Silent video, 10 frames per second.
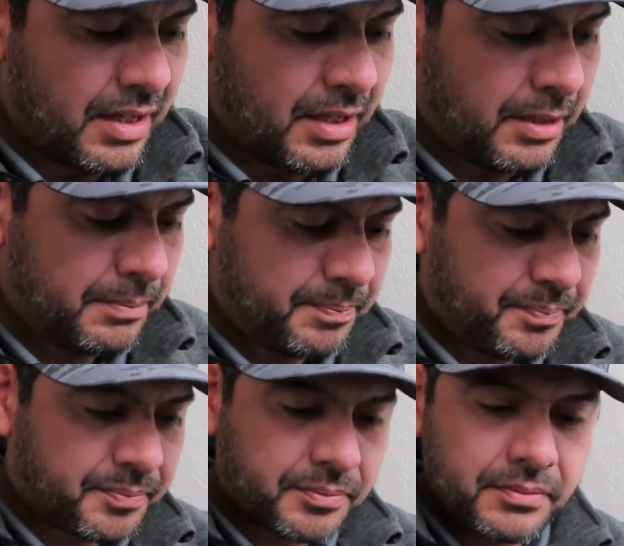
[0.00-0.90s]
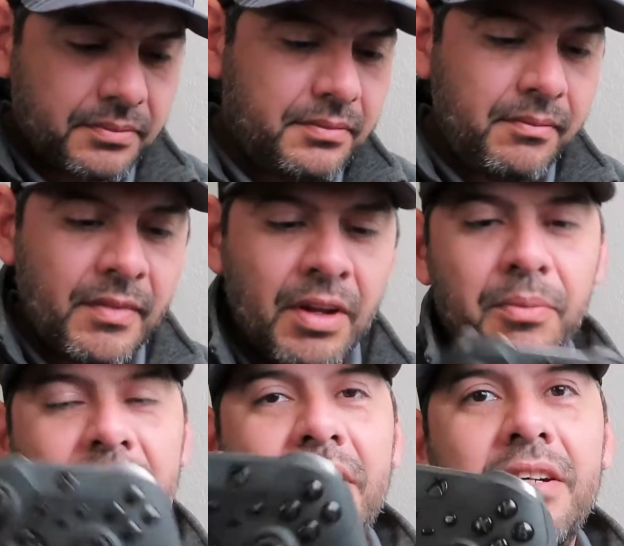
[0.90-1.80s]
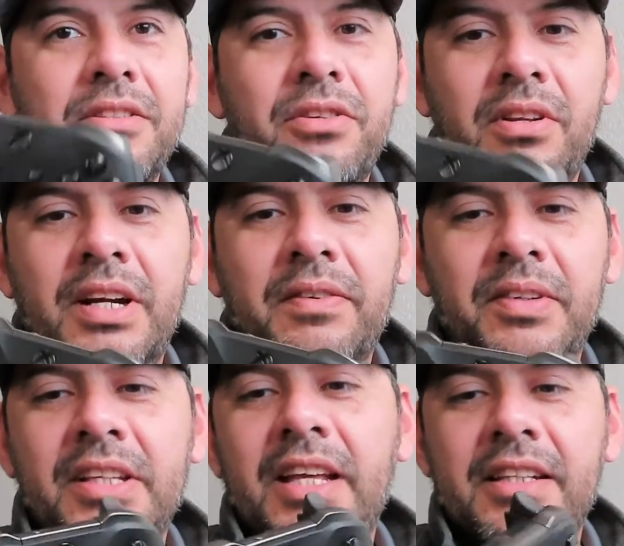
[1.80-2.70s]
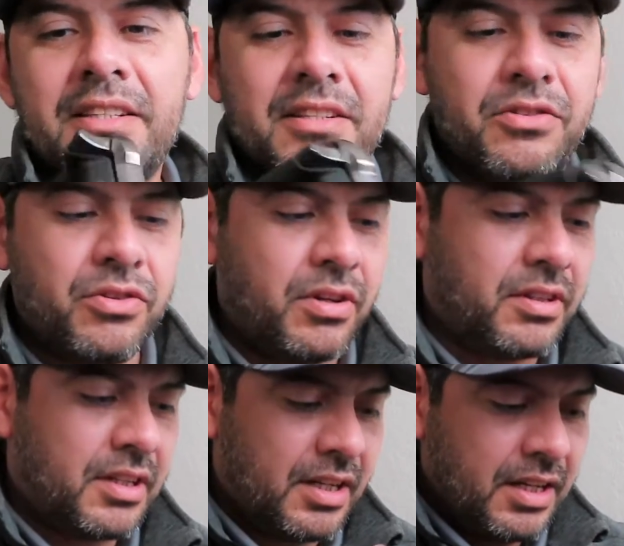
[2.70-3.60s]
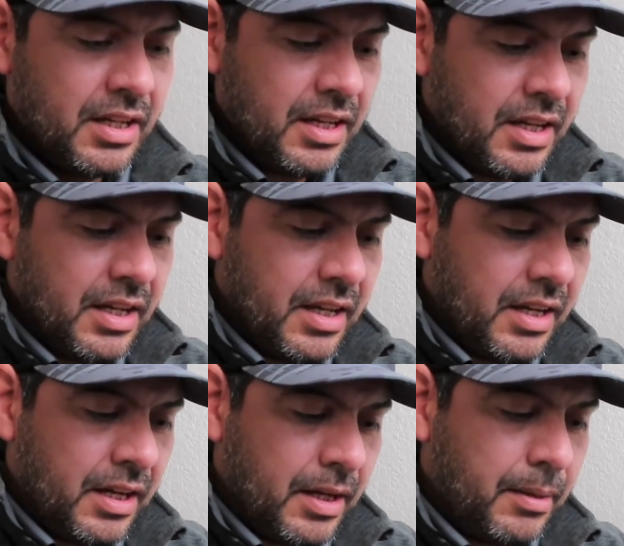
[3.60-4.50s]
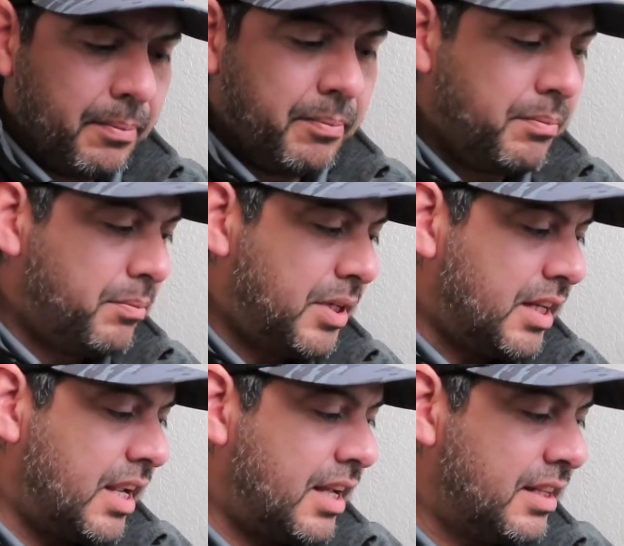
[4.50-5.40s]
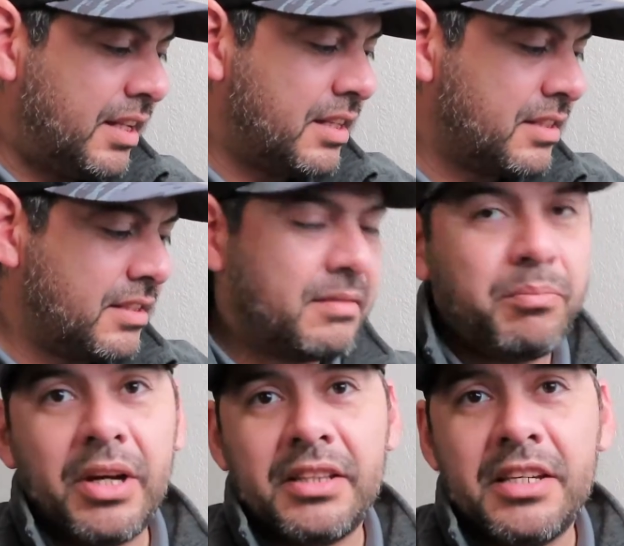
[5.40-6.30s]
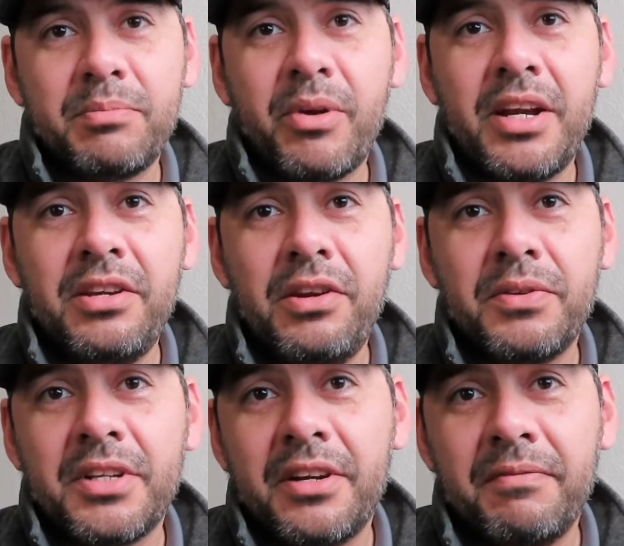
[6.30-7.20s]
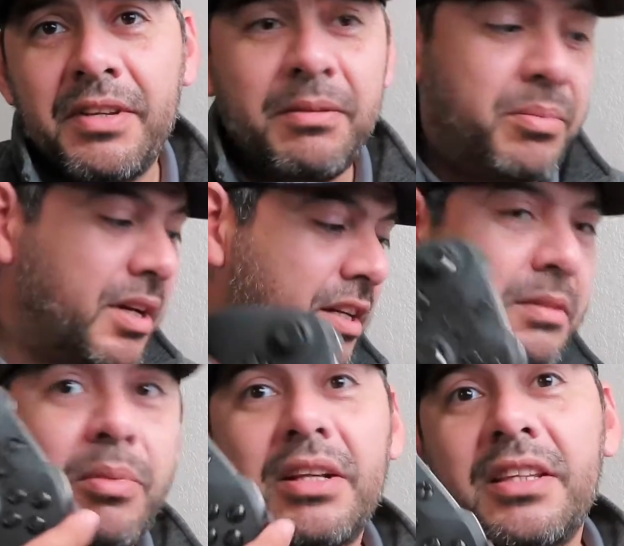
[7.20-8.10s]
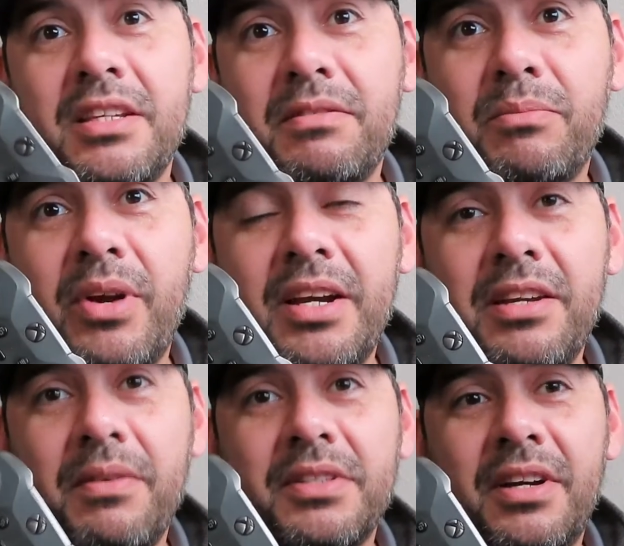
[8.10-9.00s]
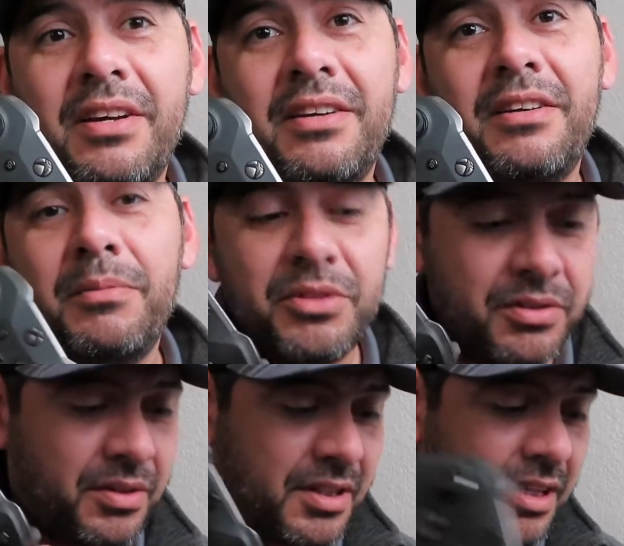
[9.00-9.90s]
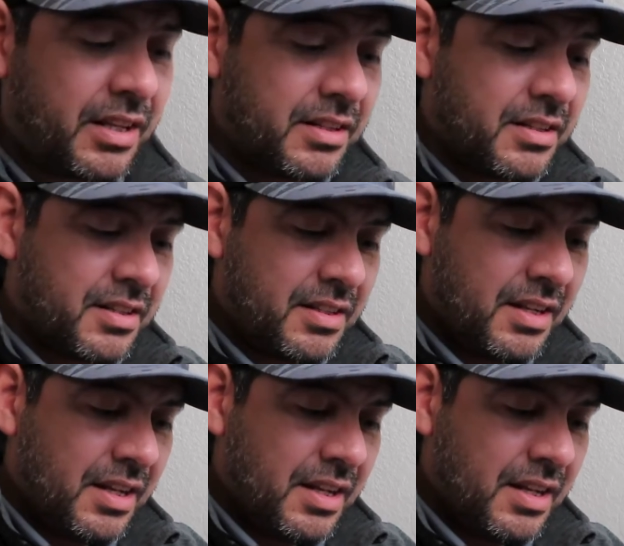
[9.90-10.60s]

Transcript: Really good controller. I really like this controller. But again, bought this brand new, it was 150 bucks. Bought this one brand new, it was almost $200.